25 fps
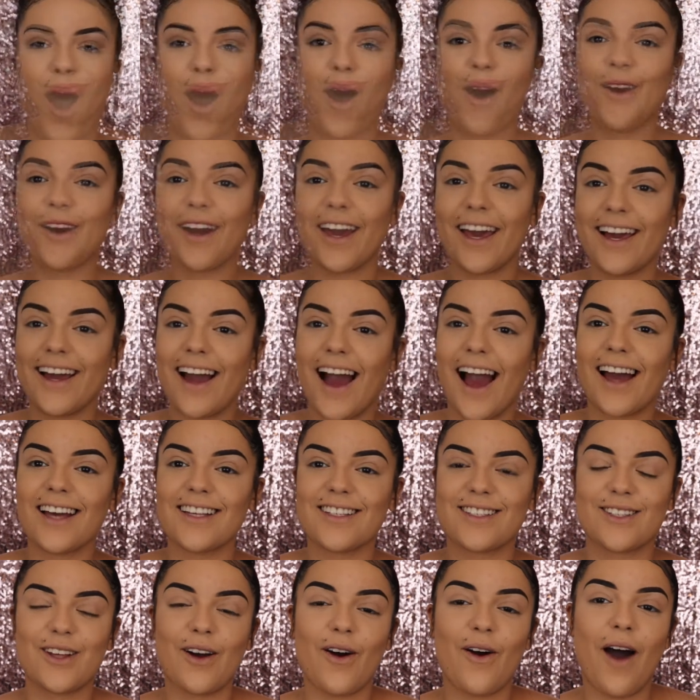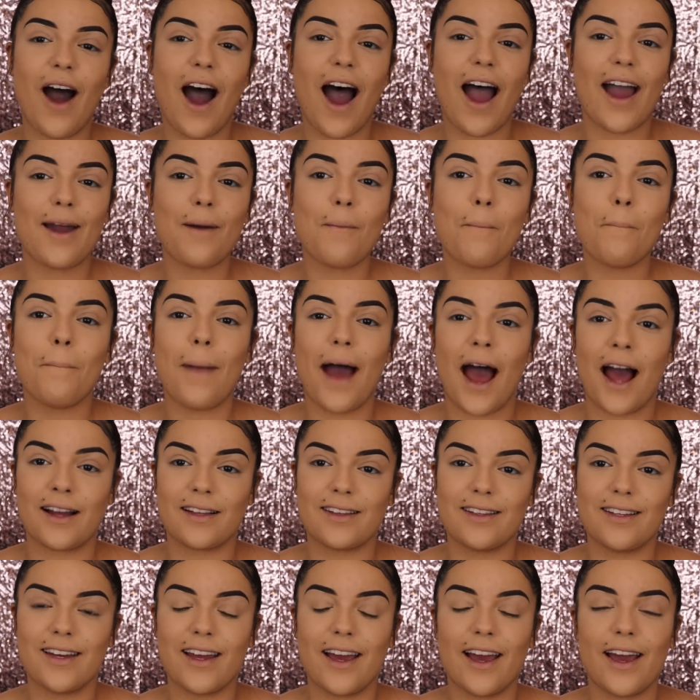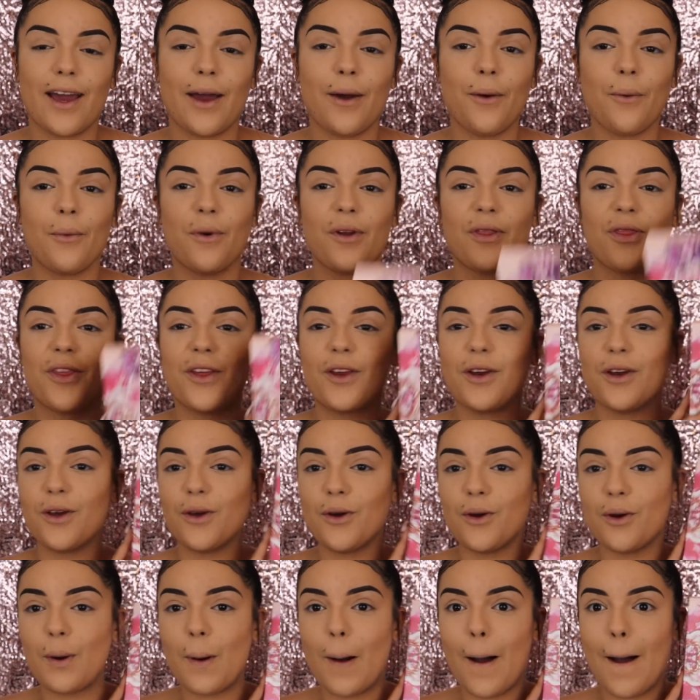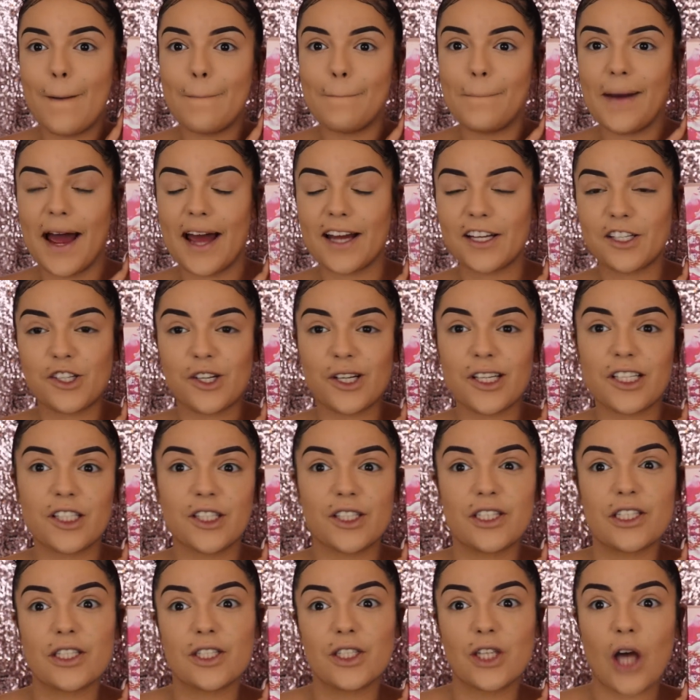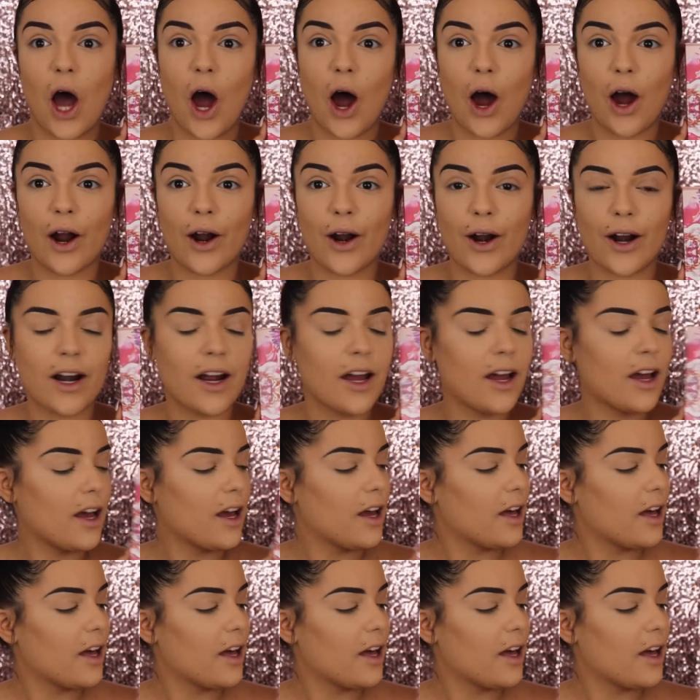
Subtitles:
Okay guys, so I am back today with the new Patrick Starrr.